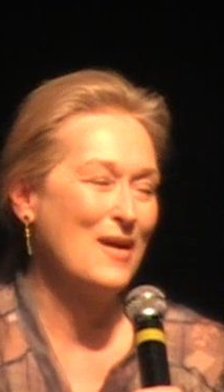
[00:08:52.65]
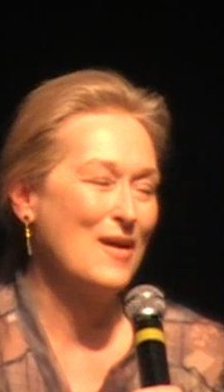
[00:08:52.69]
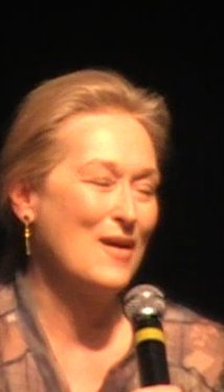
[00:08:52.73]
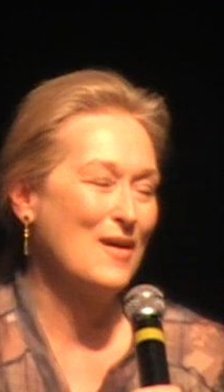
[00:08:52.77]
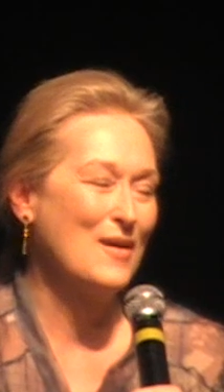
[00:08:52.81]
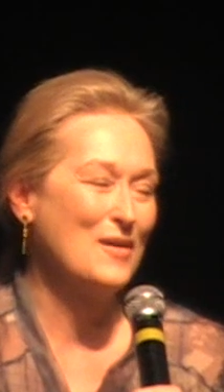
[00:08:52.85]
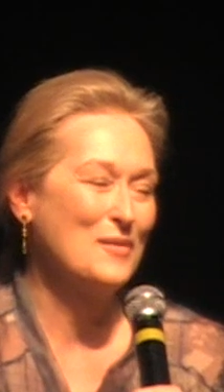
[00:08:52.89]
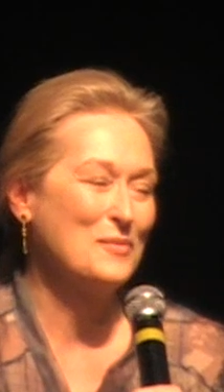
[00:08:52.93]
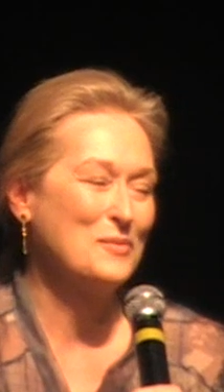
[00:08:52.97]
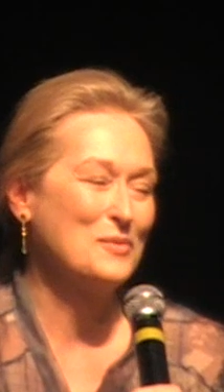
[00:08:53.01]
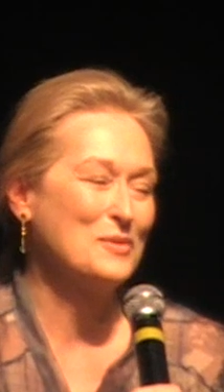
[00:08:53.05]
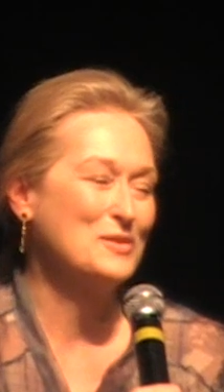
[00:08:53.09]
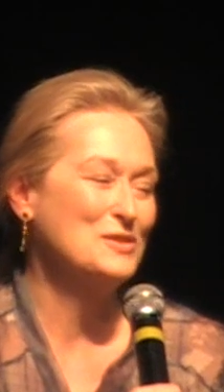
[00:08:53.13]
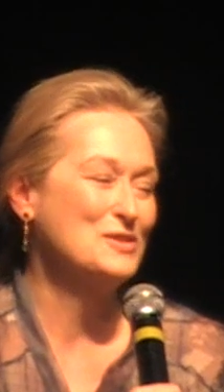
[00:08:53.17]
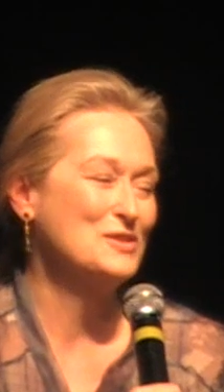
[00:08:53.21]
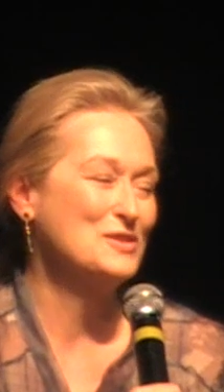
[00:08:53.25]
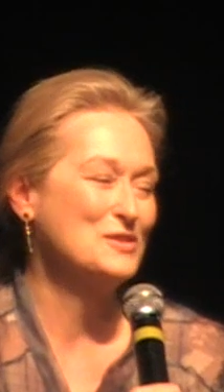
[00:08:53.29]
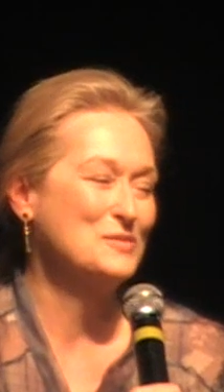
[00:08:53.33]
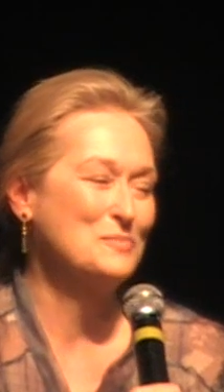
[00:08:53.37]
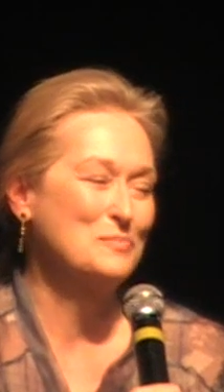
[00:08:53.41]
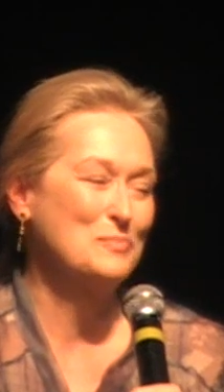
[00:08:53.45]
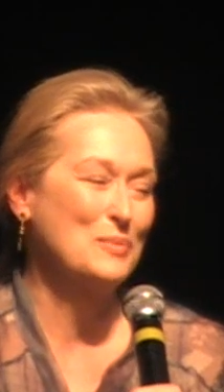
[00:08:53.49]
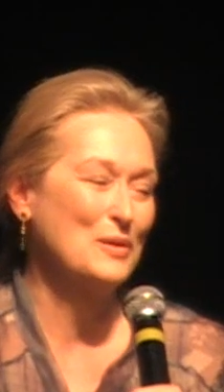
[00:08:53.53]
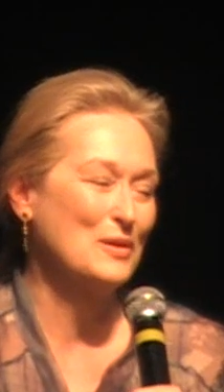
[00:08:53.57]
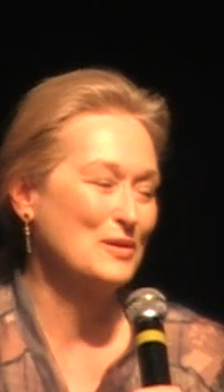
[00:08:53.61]
heart would
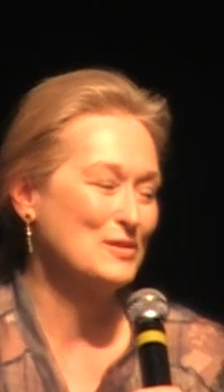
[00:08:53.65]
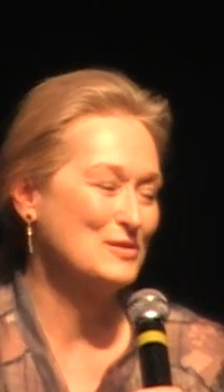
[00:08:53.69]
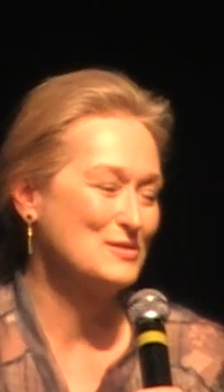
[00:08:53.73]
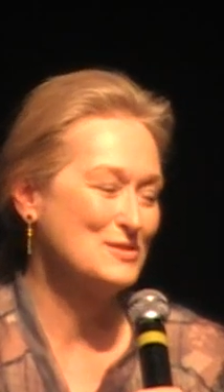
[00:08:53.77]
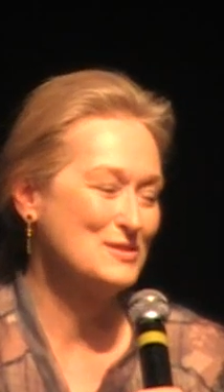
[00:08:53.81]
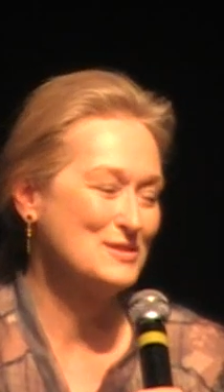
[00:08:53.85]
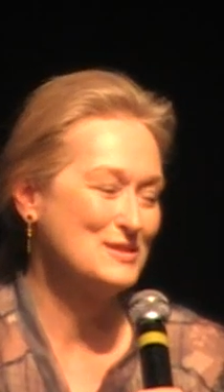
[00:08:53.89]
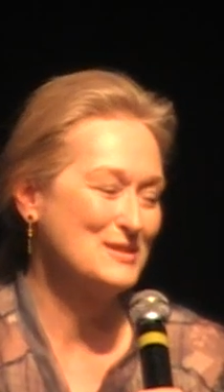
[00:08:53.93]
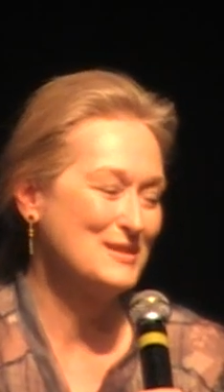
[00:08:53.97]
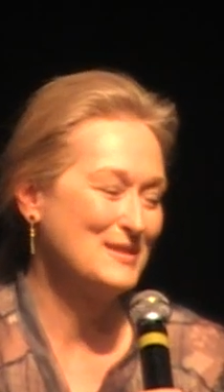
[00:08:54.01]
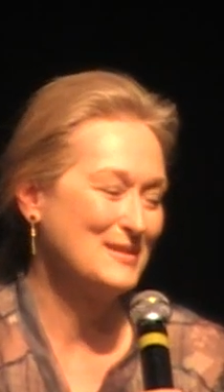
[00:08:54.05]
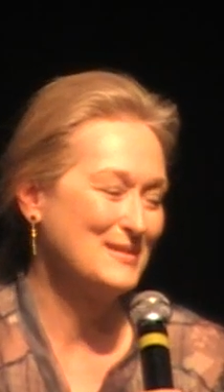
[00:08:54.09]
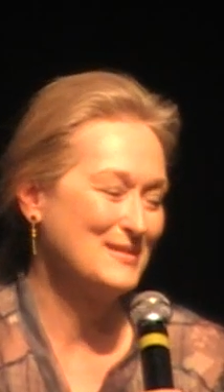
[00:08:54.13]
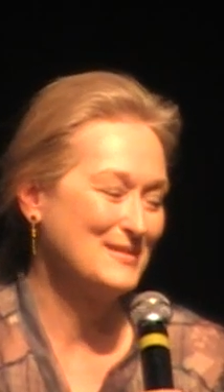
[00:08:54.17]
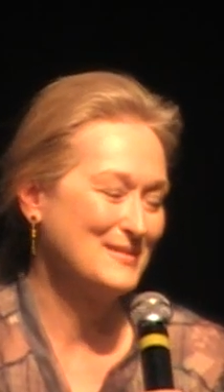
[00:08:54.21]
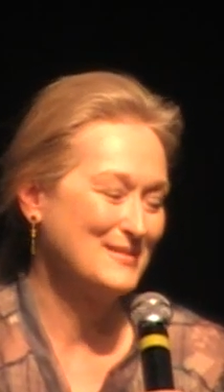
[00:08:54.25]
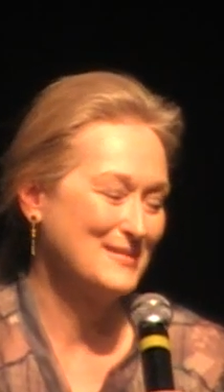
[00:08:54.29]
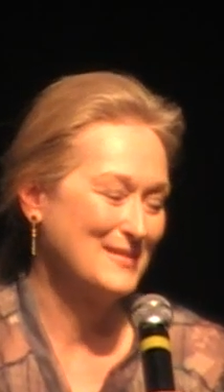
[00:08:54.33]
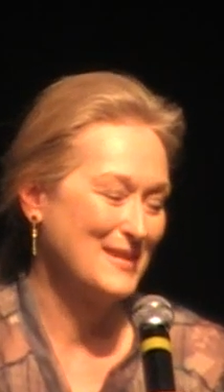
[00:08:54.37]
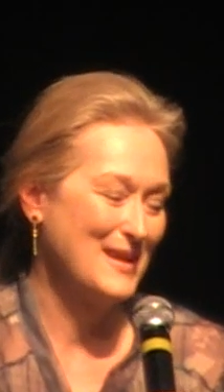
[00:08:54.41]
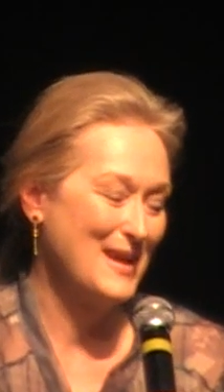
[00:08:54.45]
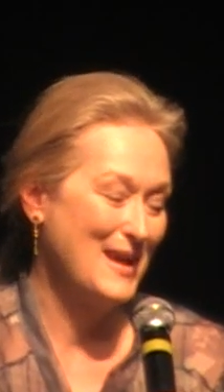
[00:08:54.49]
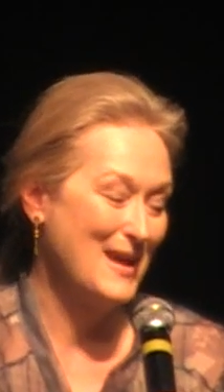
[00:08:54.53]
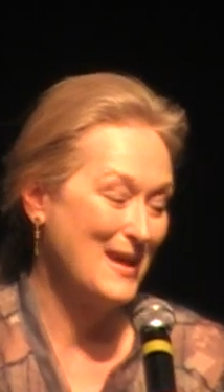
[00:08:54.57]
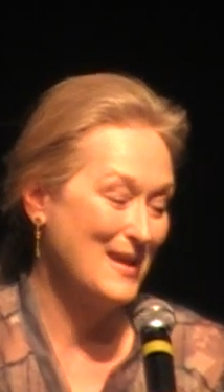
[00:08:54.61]
just burst.
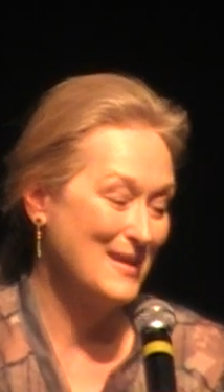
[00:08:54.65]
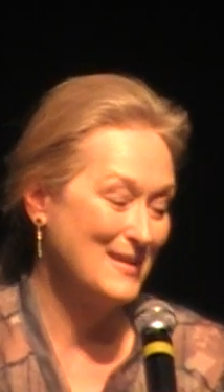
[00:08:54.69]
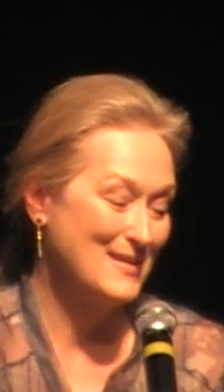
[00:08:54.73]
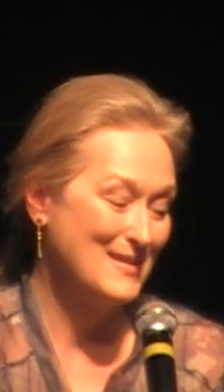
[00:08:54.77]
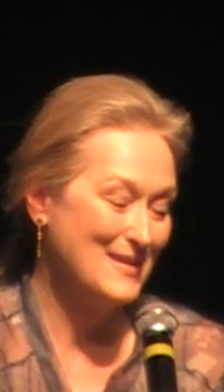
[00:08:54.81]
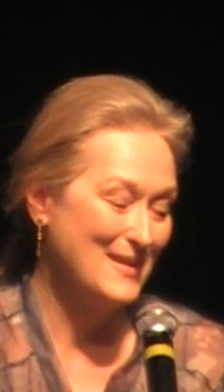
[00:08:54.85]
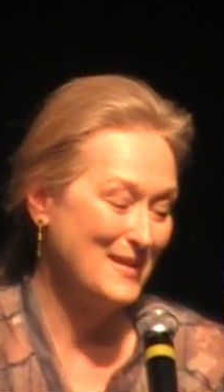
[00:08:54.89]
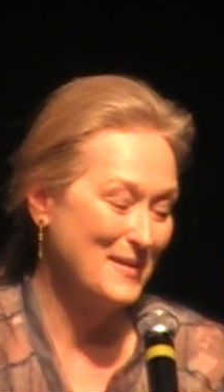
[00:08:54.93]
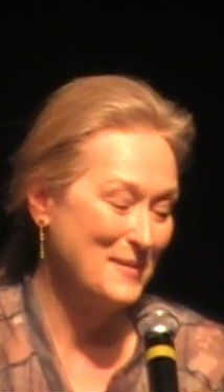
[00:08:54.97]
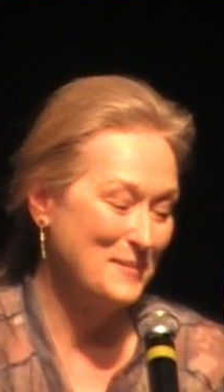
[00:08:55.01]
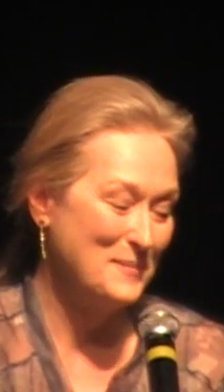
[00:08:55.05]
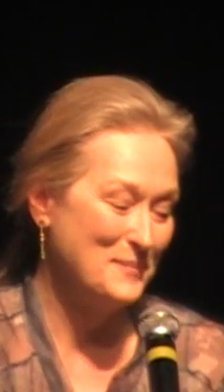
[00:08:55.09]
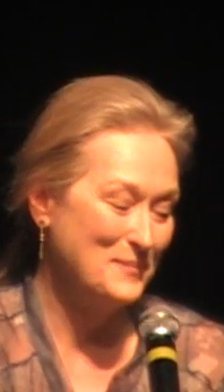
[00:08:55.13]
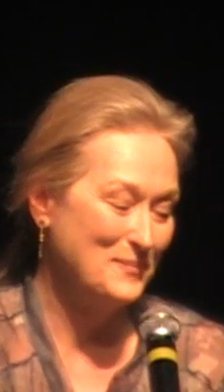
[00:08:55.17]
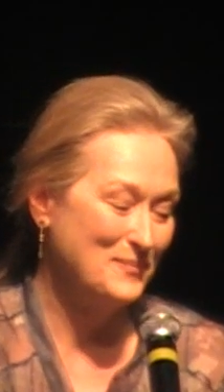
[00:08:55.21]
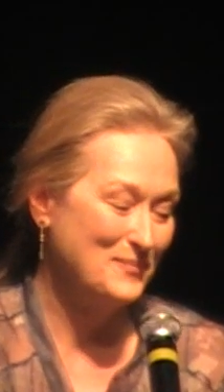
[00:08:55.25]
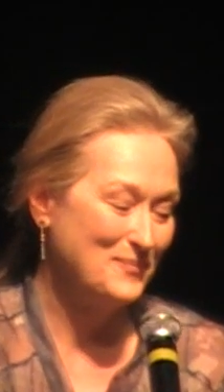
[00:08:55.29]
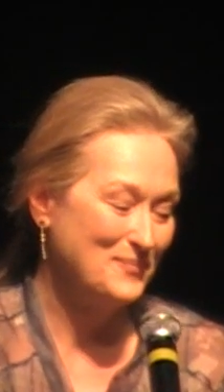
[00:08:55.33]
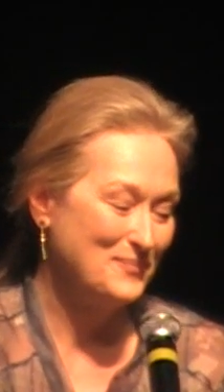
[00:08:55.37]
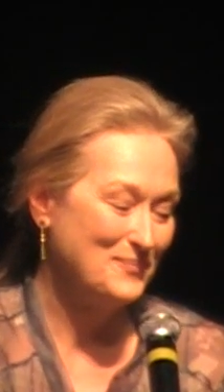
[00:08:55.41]
And, um,